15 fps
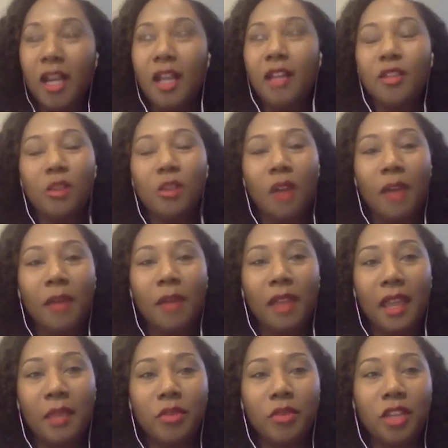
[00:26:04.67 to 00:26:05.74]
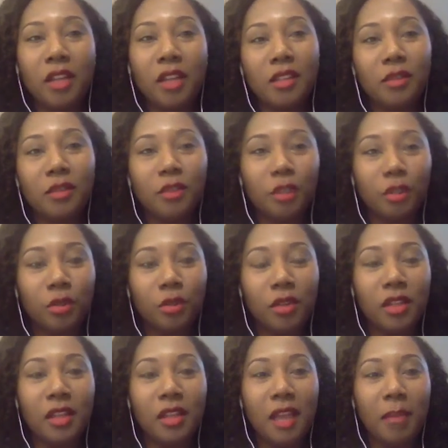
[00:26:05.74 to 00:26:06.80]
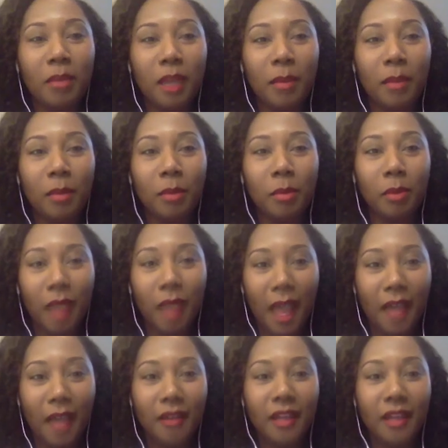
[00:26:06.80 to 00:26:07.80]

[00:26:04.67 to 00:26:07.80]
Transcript: And so I became jealous of you in that blah, blah, blah, blah kind